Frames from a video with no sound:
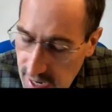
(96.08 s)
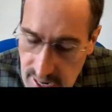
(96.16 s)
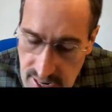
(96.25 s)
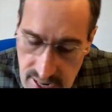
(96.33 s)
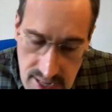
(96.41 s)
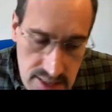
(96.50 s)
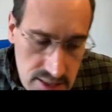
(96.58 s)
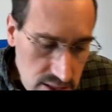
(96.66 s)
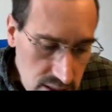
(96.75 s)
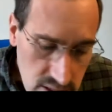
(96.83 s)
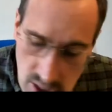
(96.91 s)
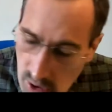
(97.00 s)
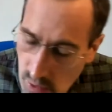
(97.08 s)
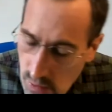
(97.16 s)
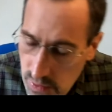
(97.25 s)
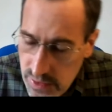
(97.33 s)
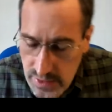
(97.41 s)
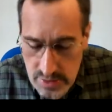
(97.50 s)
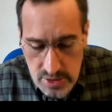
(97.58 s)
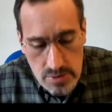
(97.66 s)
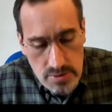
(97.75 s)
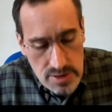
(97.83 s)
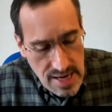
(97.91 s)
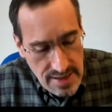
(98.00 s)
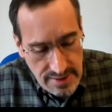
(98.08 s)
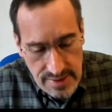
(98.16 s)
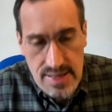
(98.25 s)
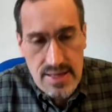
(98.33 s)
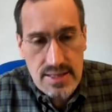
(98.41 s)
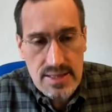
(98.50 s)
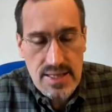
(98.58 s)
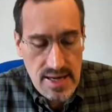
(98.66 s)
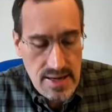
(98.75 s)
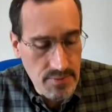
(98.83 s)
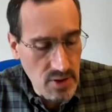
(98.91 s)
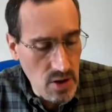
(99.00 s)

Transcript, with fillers: And so there are two techniques that I'm